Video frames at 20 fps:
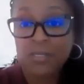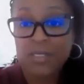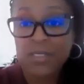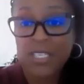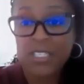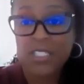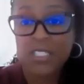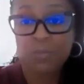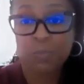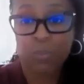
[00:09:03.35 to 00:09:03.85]

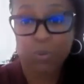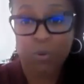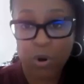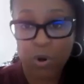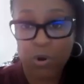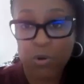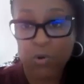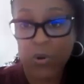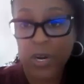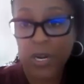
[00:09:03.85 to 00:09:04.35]
This
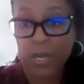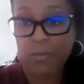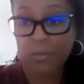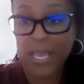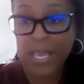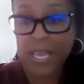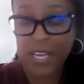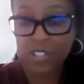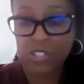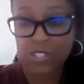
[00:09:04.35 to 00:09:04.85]
program
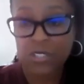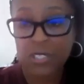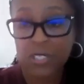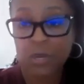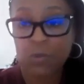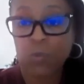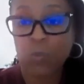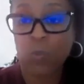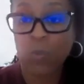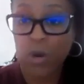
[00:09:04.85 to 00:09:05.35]

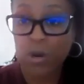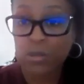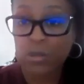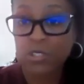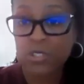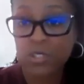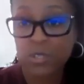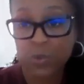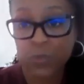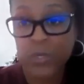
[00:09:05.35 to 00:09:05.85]
actually
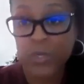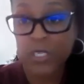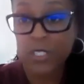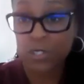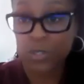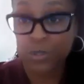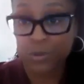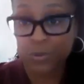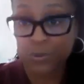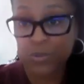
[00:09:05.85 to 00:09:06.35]
works to
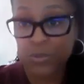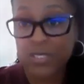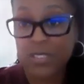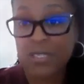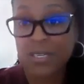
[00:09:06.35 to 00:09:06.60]
reduce